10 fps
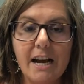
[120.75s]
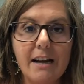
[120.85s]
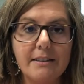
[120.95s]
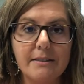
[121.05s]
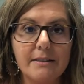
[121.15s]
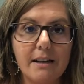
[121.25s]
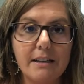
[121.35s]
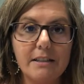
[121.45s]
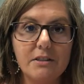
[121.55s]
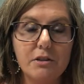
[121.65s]
I
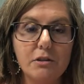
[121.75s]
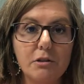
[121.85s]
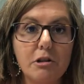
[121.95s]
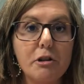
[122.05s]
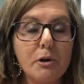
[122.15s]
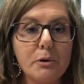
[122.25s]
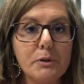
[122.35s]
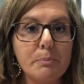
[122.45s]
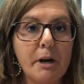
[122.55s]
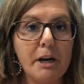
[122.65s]
decided to close my